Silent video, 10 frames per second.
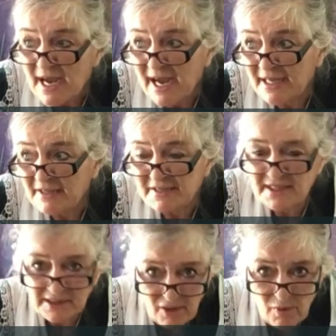And I
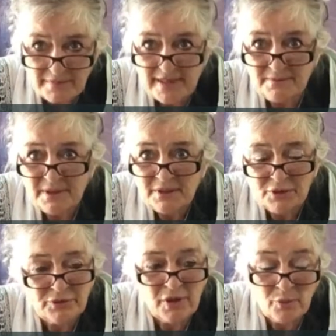said, go on then,
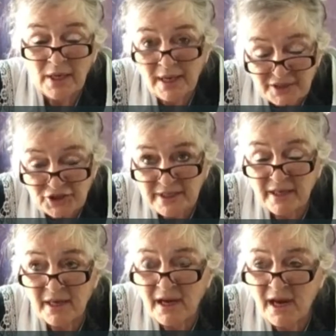well, actually,
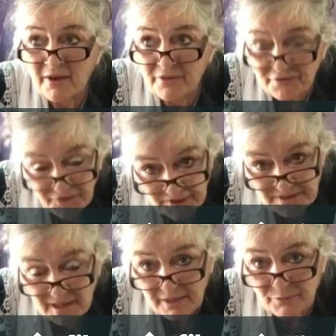the
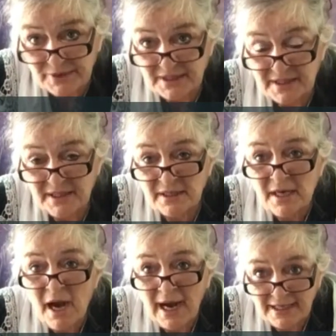first time we did it,
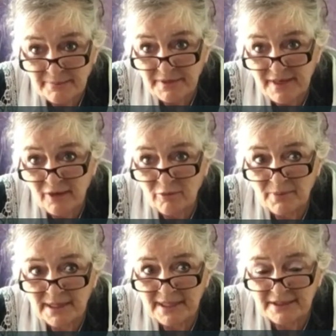I had a bit of help,
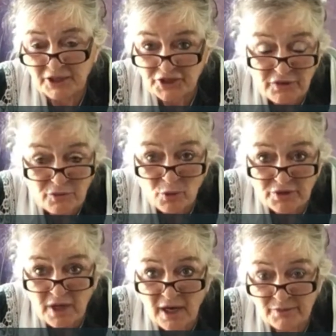and I showed them what
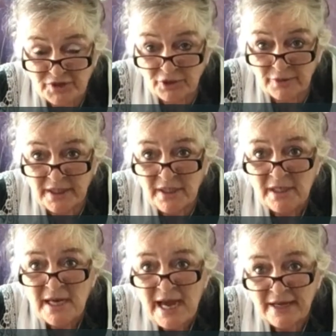I was doing,
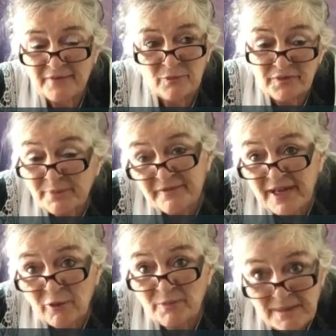and then with a bit of
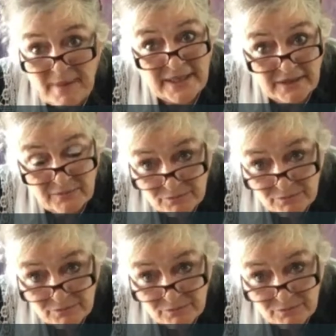help, they made